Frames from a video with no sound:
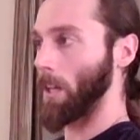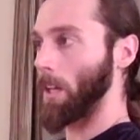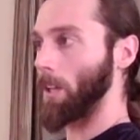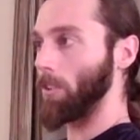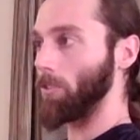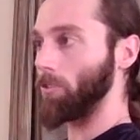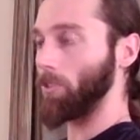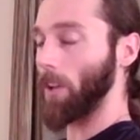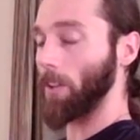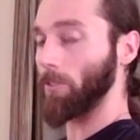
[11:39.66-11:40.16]

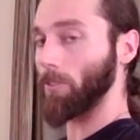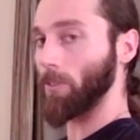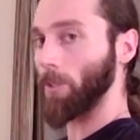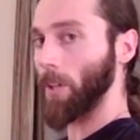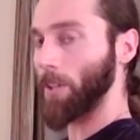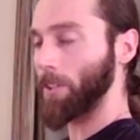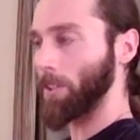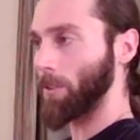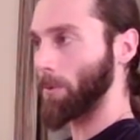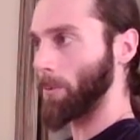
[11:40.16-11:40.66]
Gentle
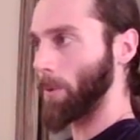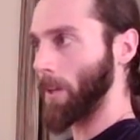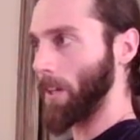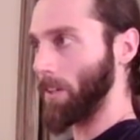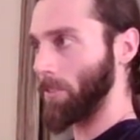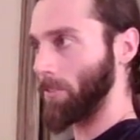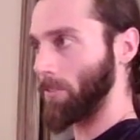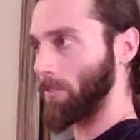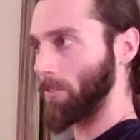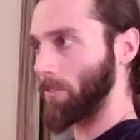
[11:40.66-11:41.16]
on your
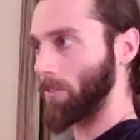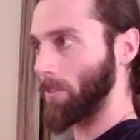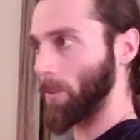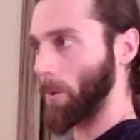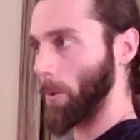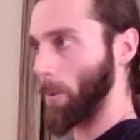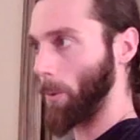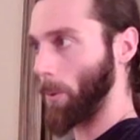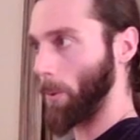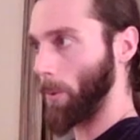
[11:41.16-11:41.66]
wrists,
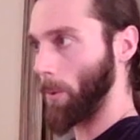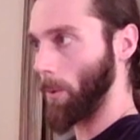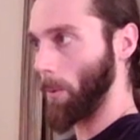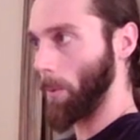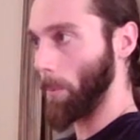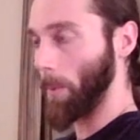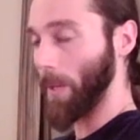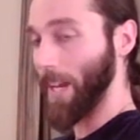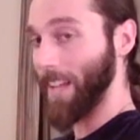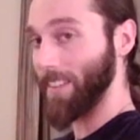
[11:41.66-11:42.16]

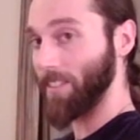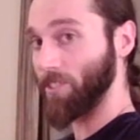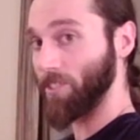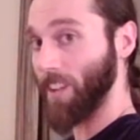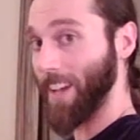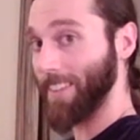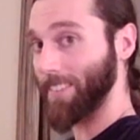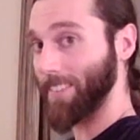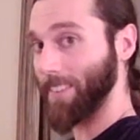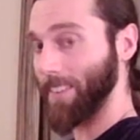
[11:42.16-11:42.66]
but at
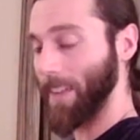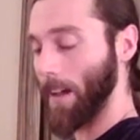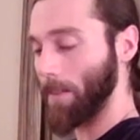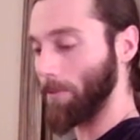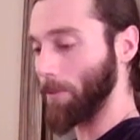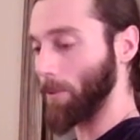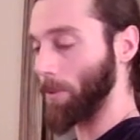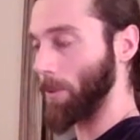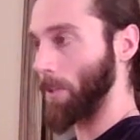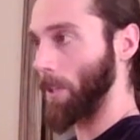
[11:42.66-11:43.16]
chest
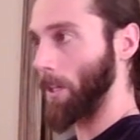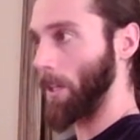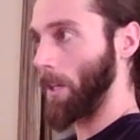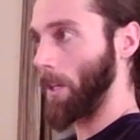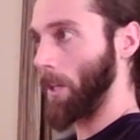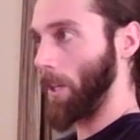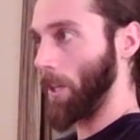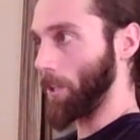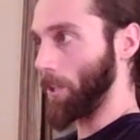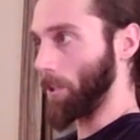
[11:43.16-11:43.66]
level,
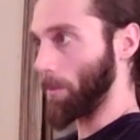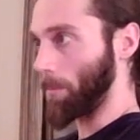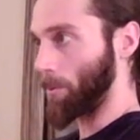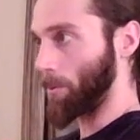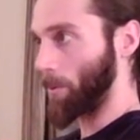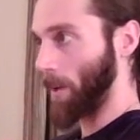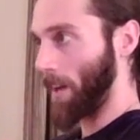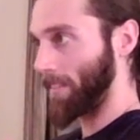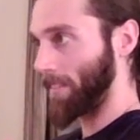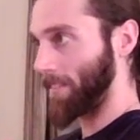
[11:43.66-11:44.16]
you're
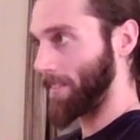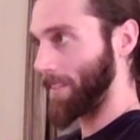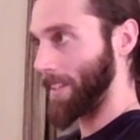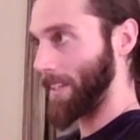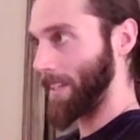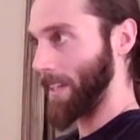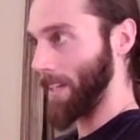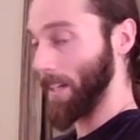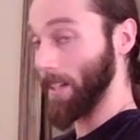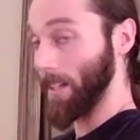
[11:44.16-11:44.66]

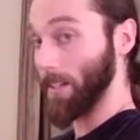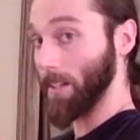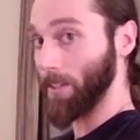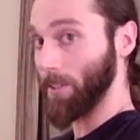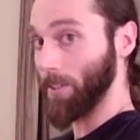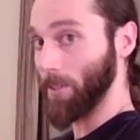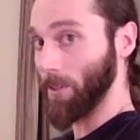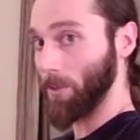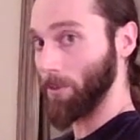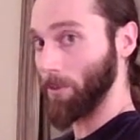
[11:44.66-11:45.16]
pressing in on
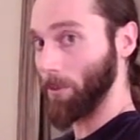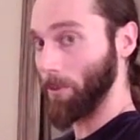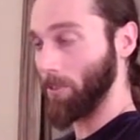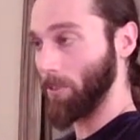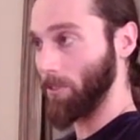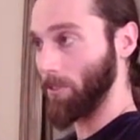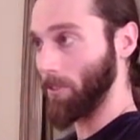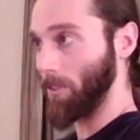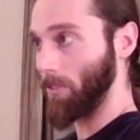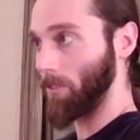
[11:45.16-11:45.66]
your own
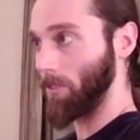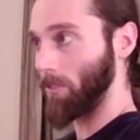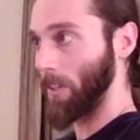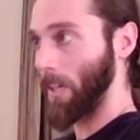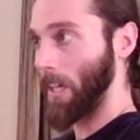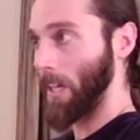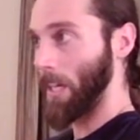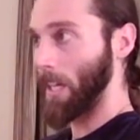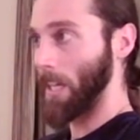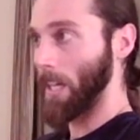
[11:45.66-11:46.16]
resistance,
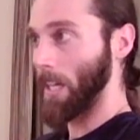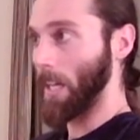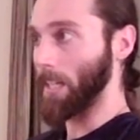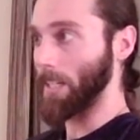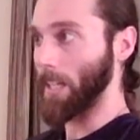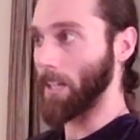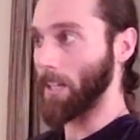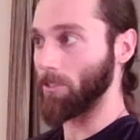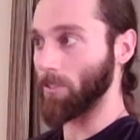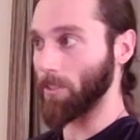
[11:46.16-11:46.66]

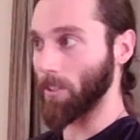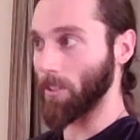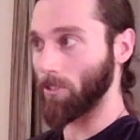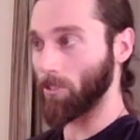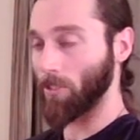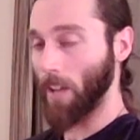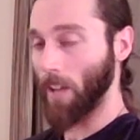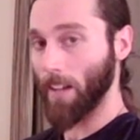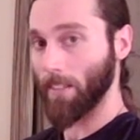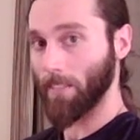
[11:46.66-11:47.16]
engaging the
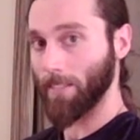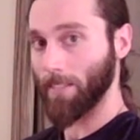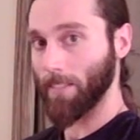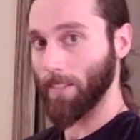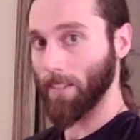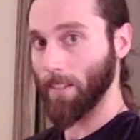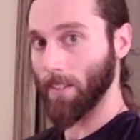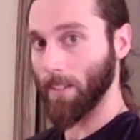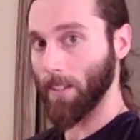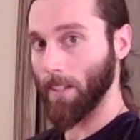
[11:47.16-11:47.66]
chest,
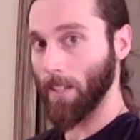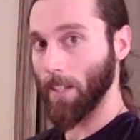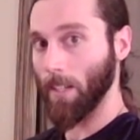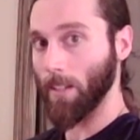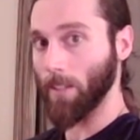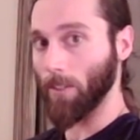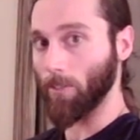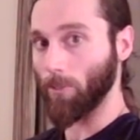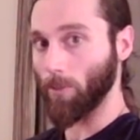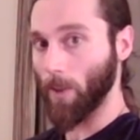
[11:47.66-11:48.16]

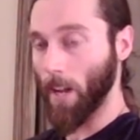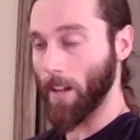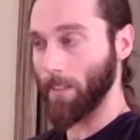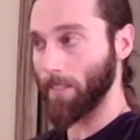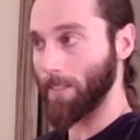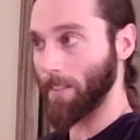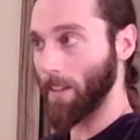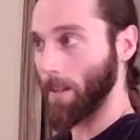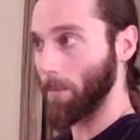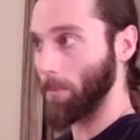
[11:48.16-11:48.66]

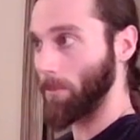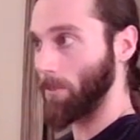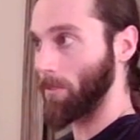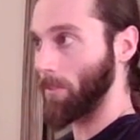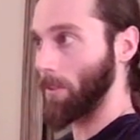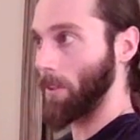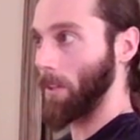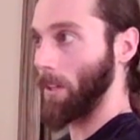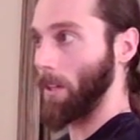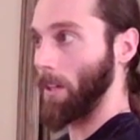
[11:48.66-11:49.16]
triceps,
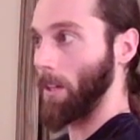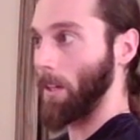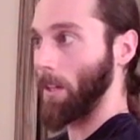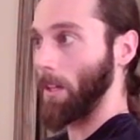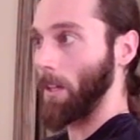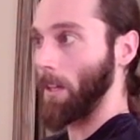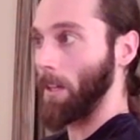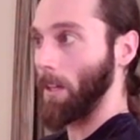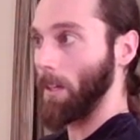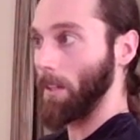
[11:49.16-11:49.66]

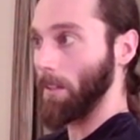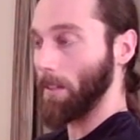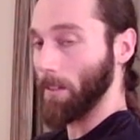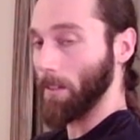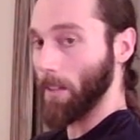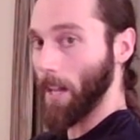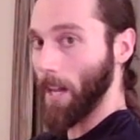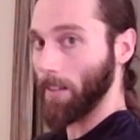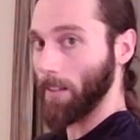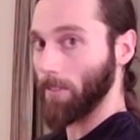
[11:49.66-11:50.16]
the
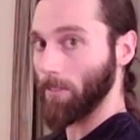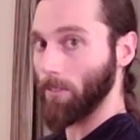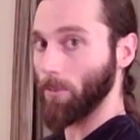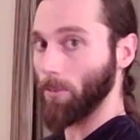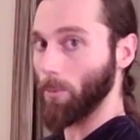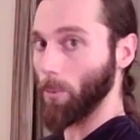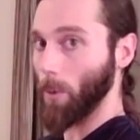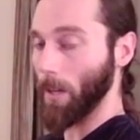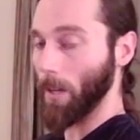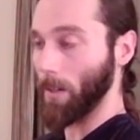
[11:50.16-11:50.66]
lats as
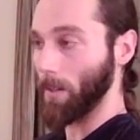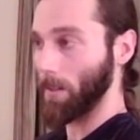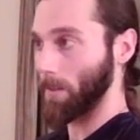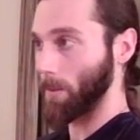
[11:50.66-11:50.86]
well.